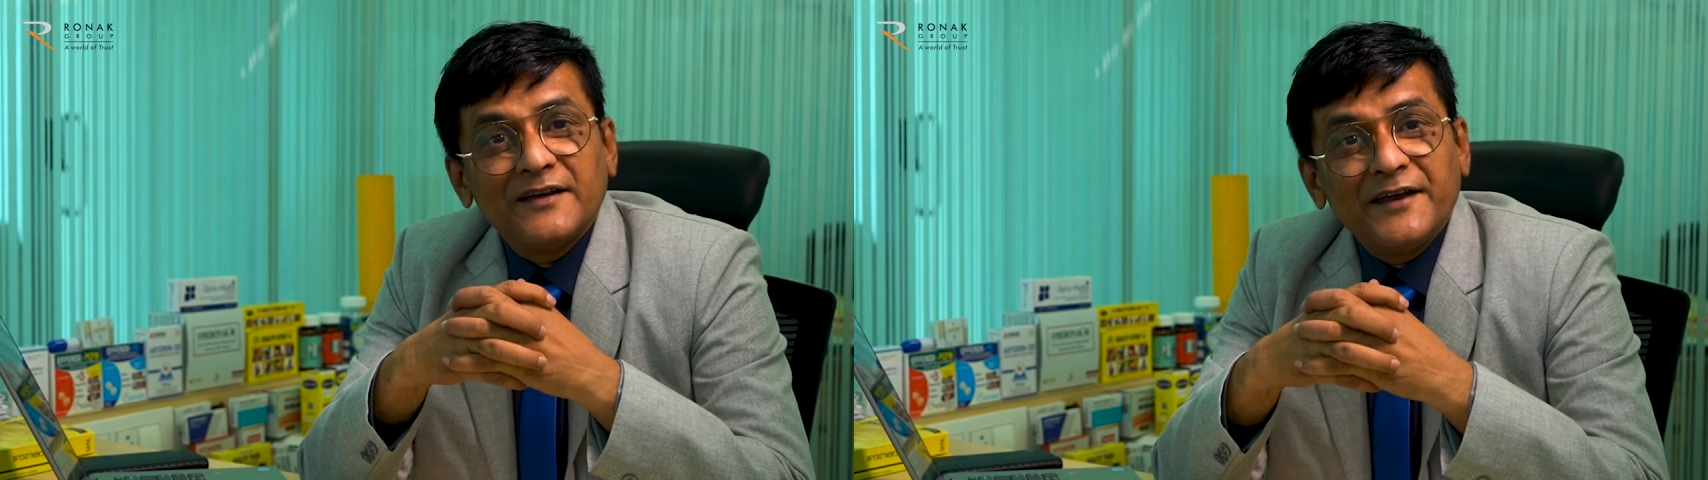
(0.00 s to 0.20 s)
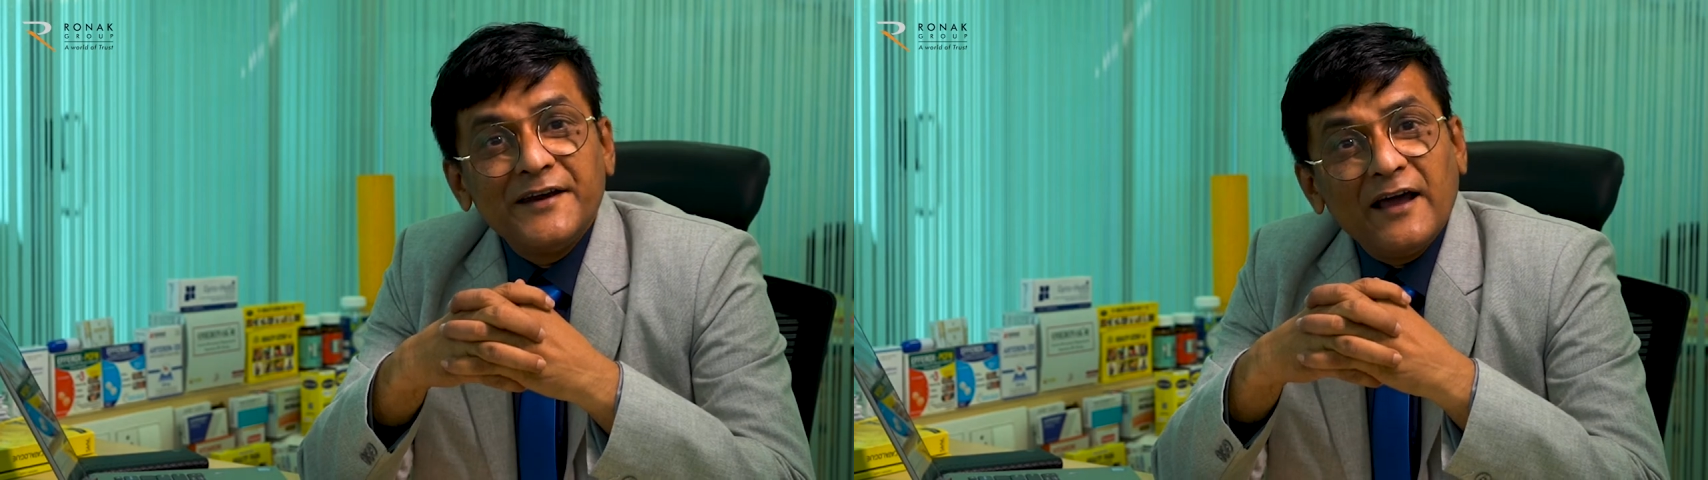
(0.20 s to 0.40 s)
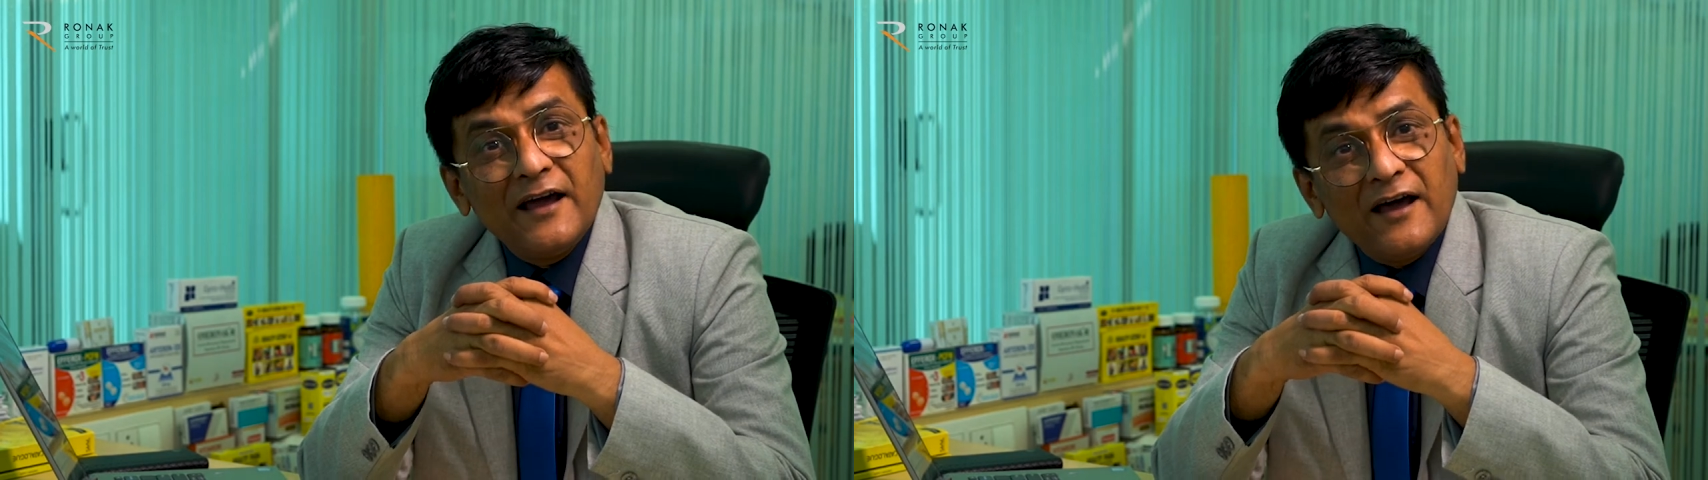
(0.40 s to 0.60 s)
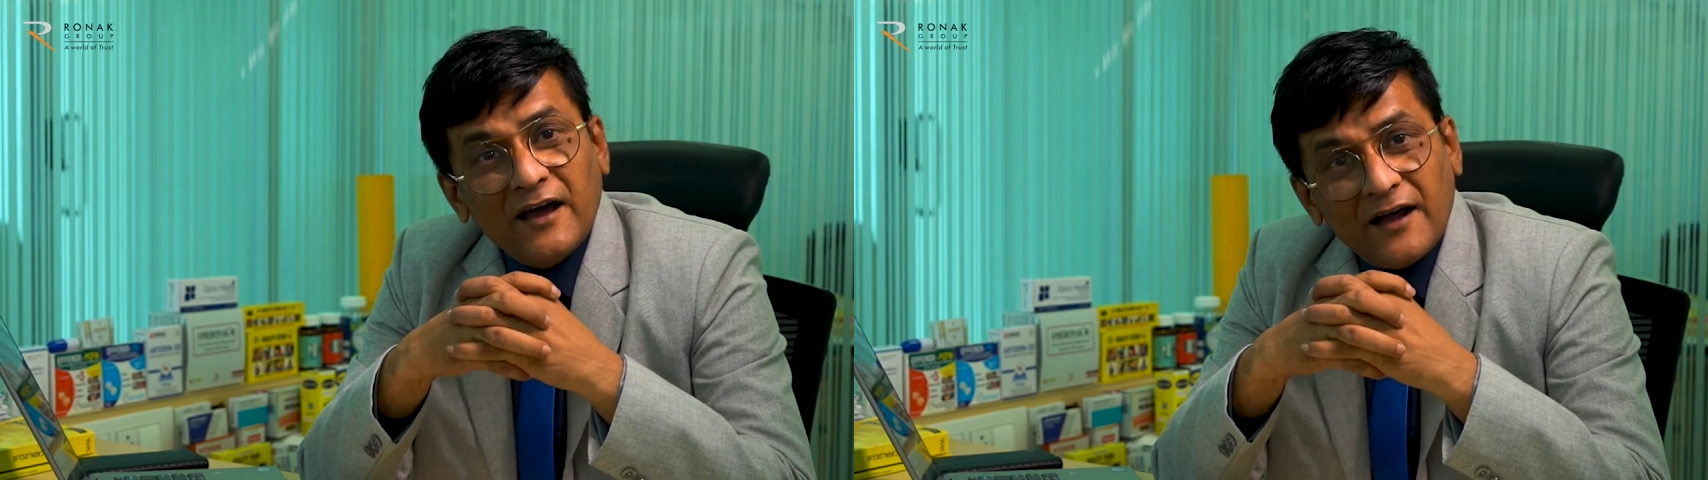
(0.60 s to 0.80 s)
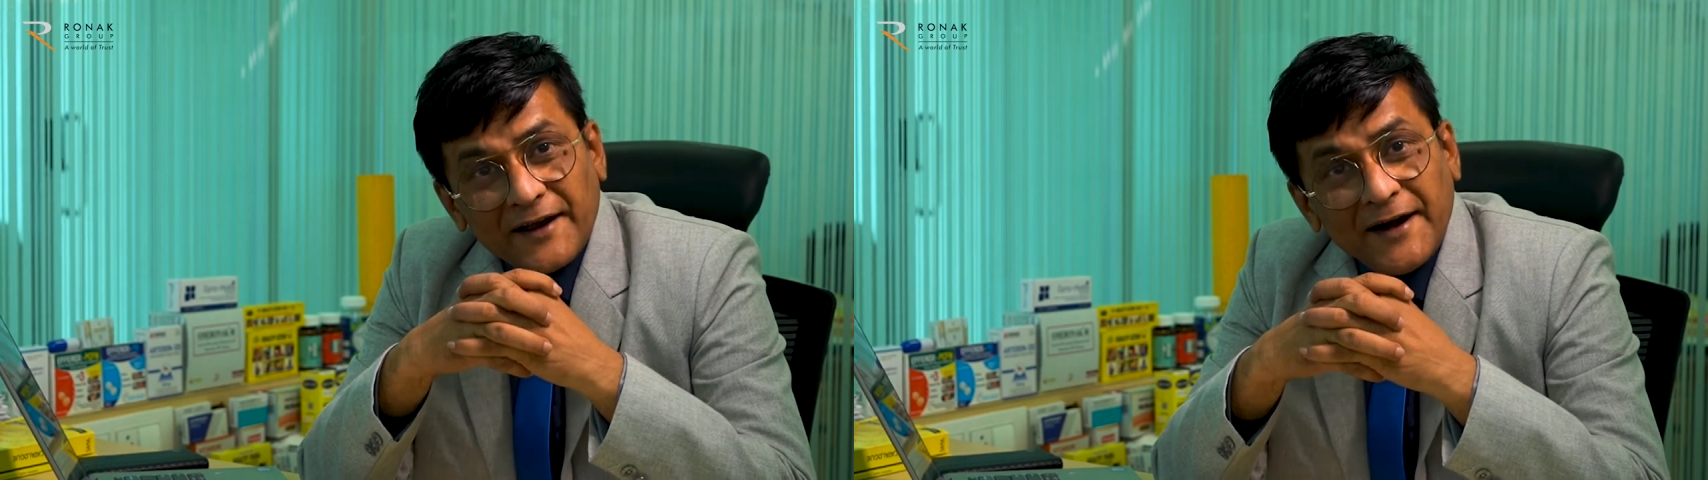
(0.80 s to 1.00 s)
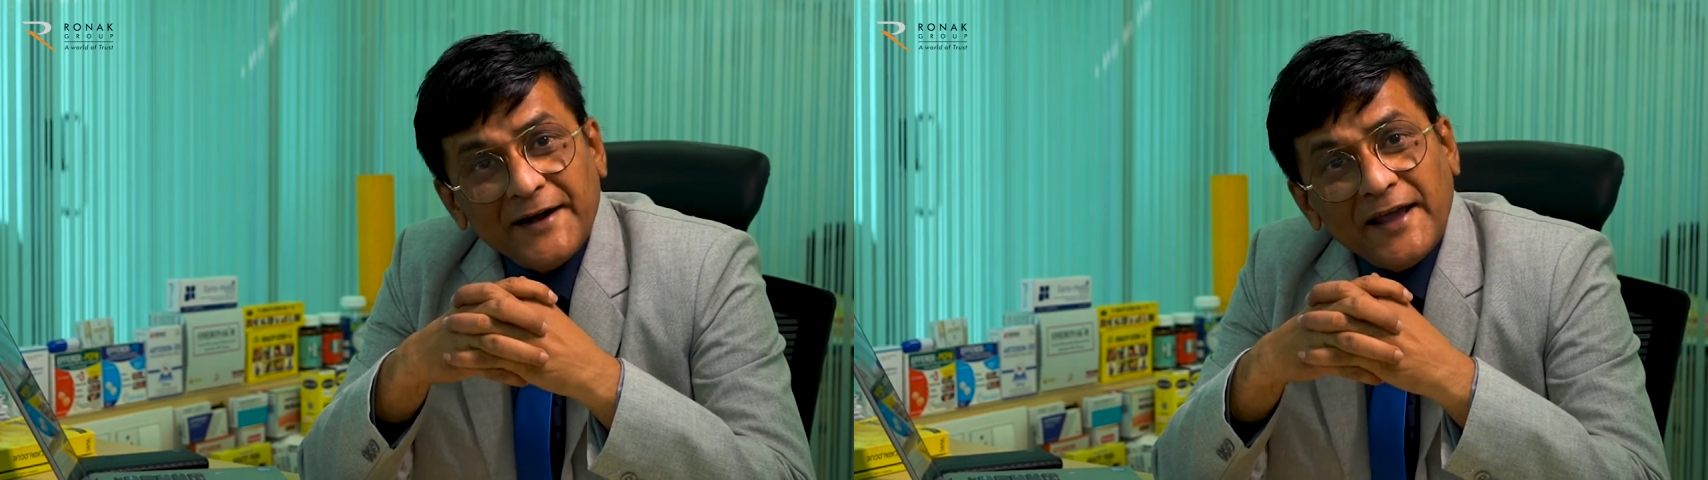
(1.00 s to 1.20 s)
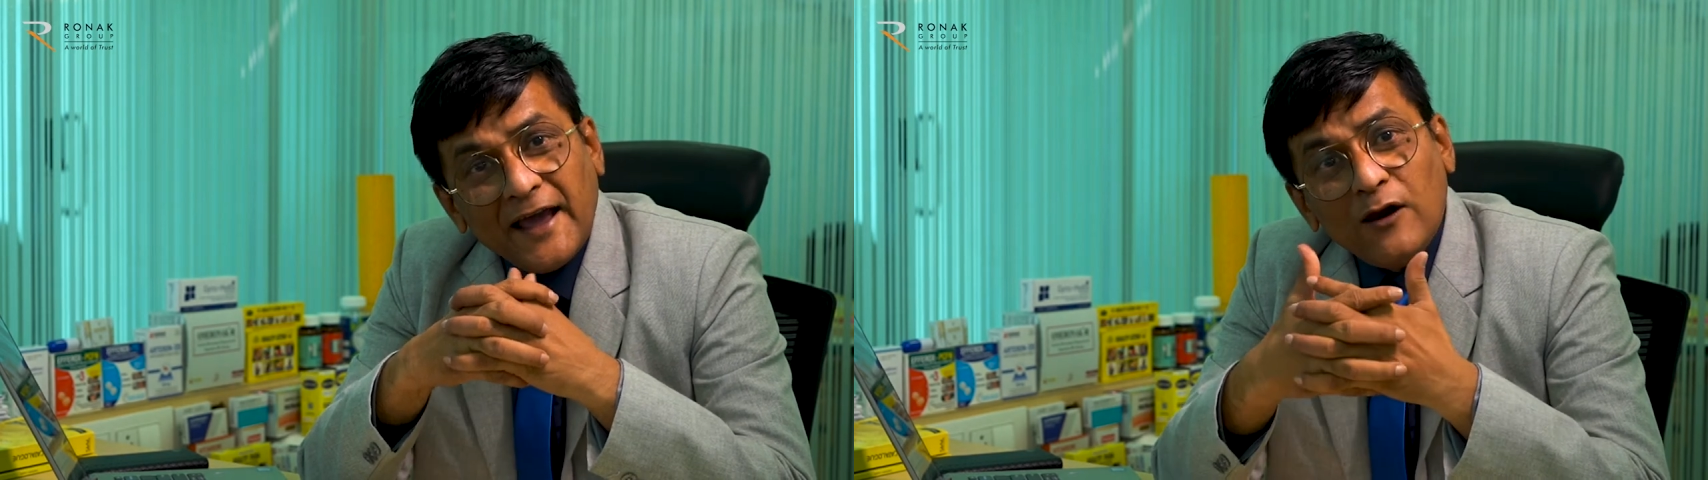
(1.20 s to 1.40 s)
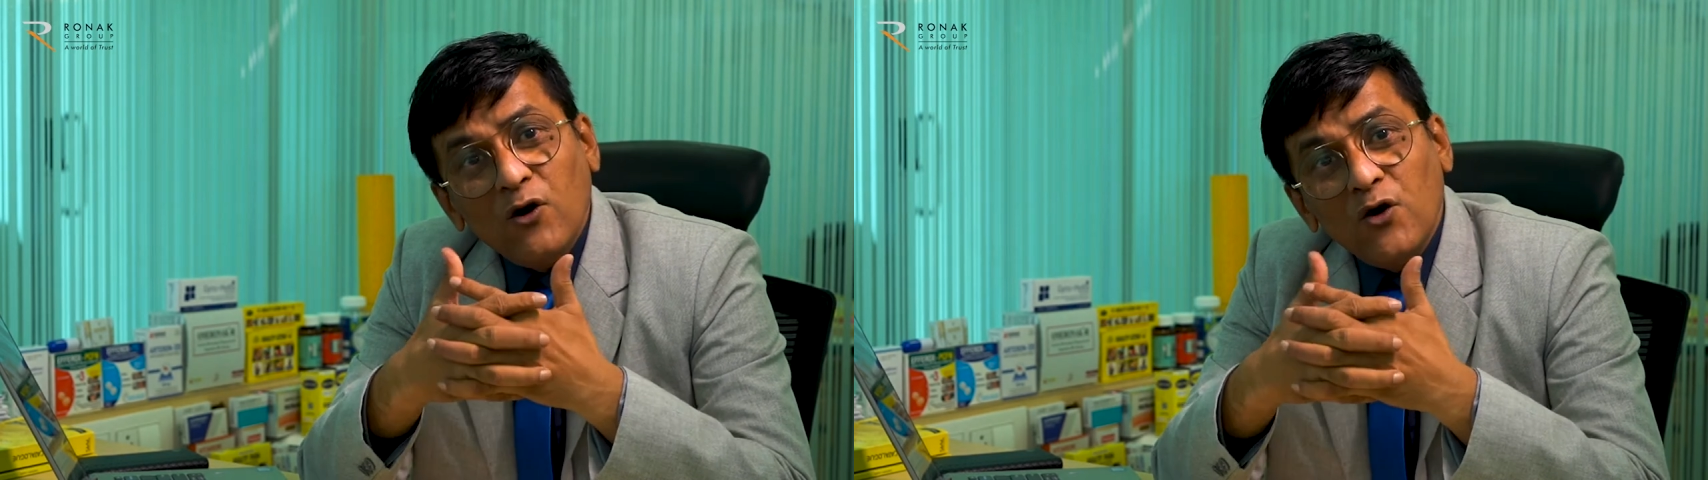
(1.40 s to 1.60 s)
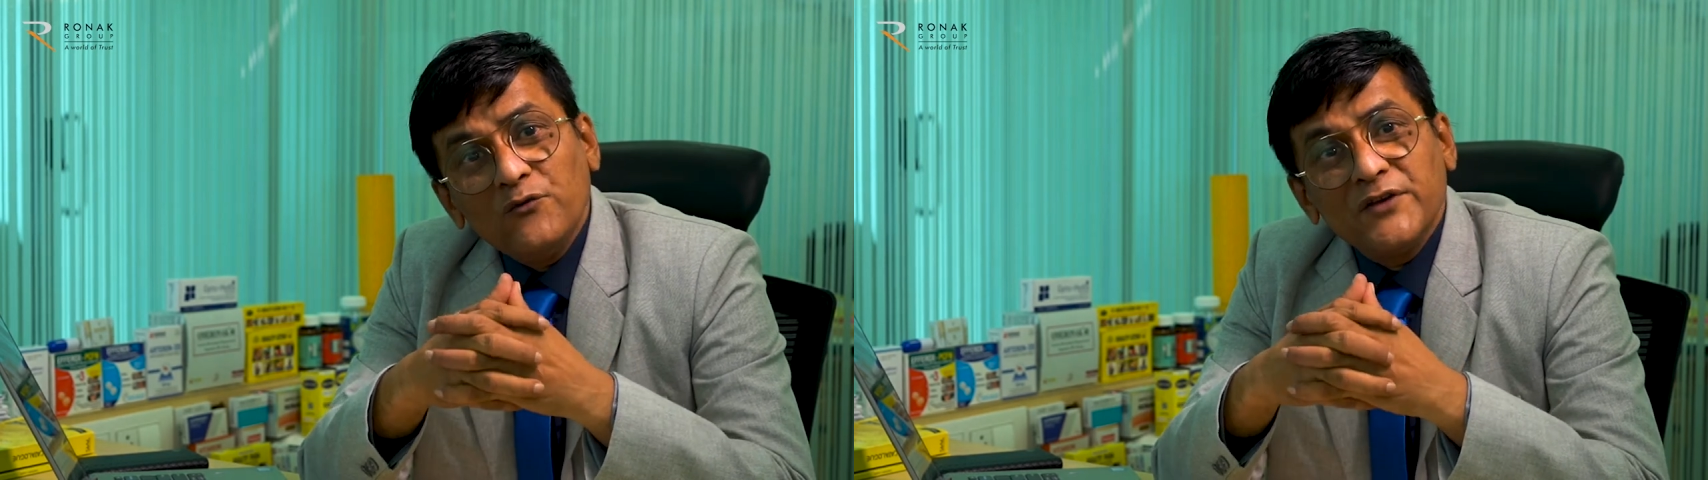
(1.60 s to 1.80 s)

In getting along